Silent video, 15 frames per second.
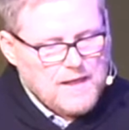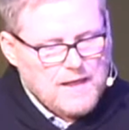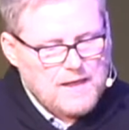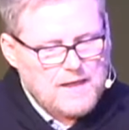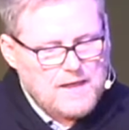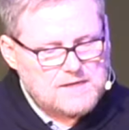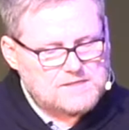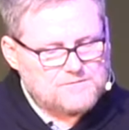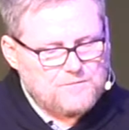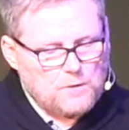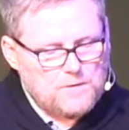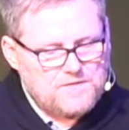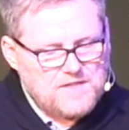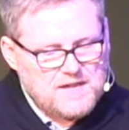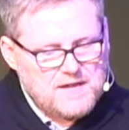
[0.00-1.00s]
as
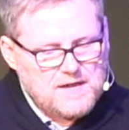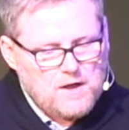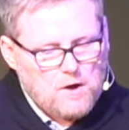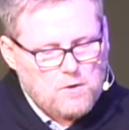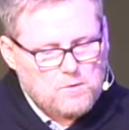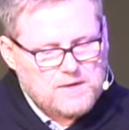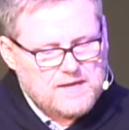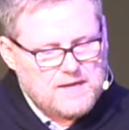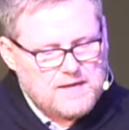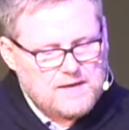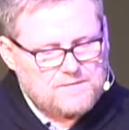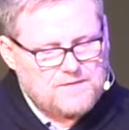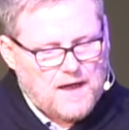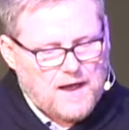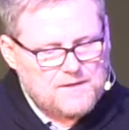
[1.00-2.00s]
for thee, O king,
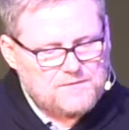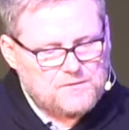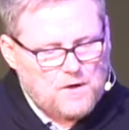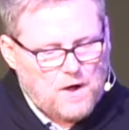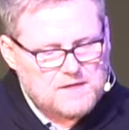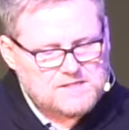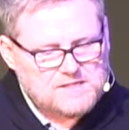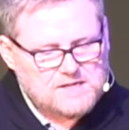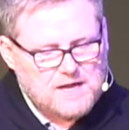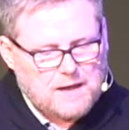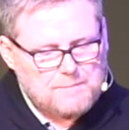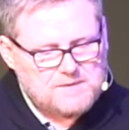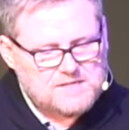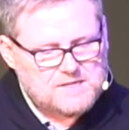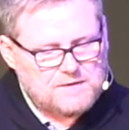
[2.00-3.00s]
thy thoughts
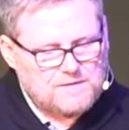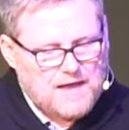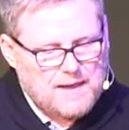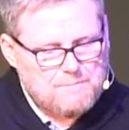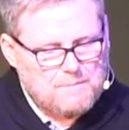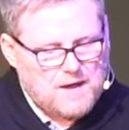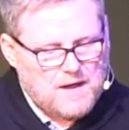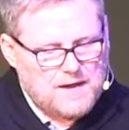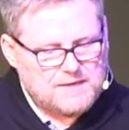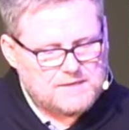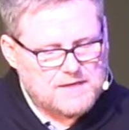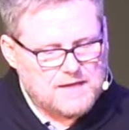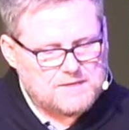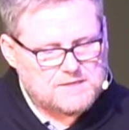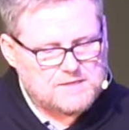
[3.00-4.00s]
come into thy
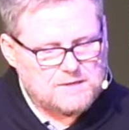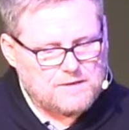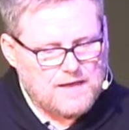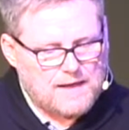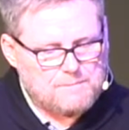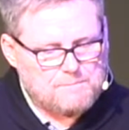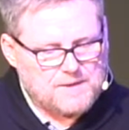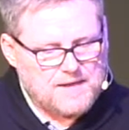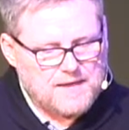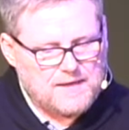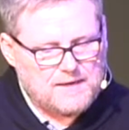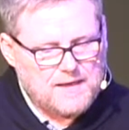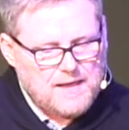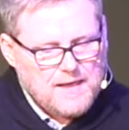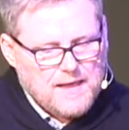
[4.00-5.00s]
mind, unto thy
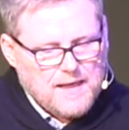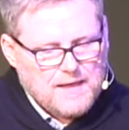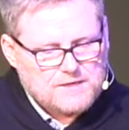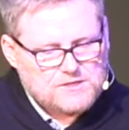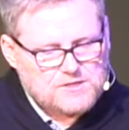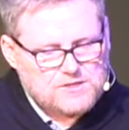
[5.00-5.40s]
bed, and